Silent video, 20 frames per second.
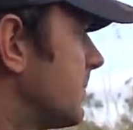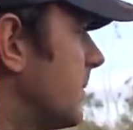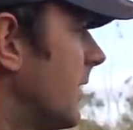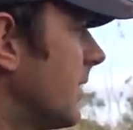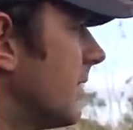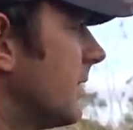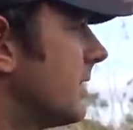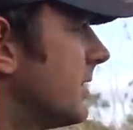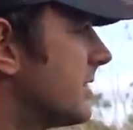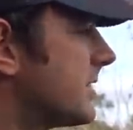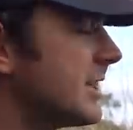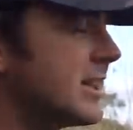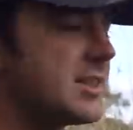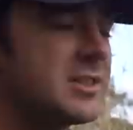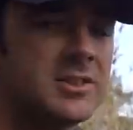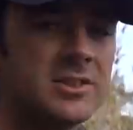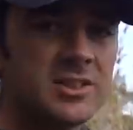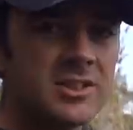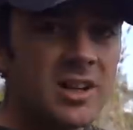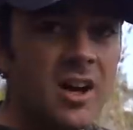But the
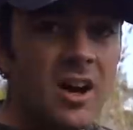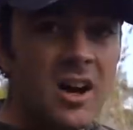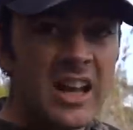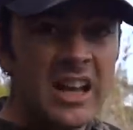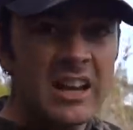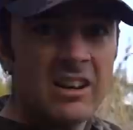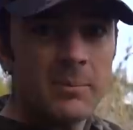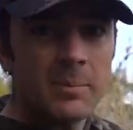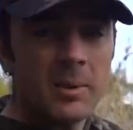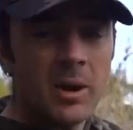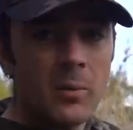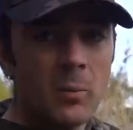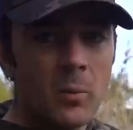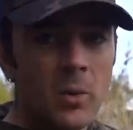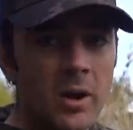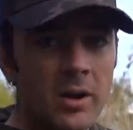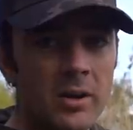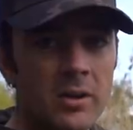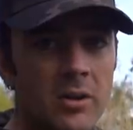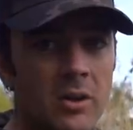sessions start here about
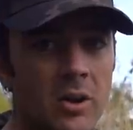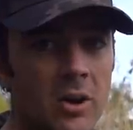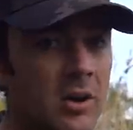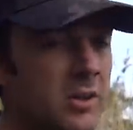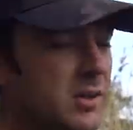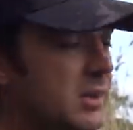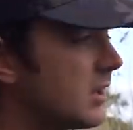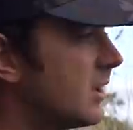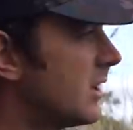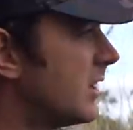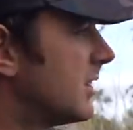one o'clock.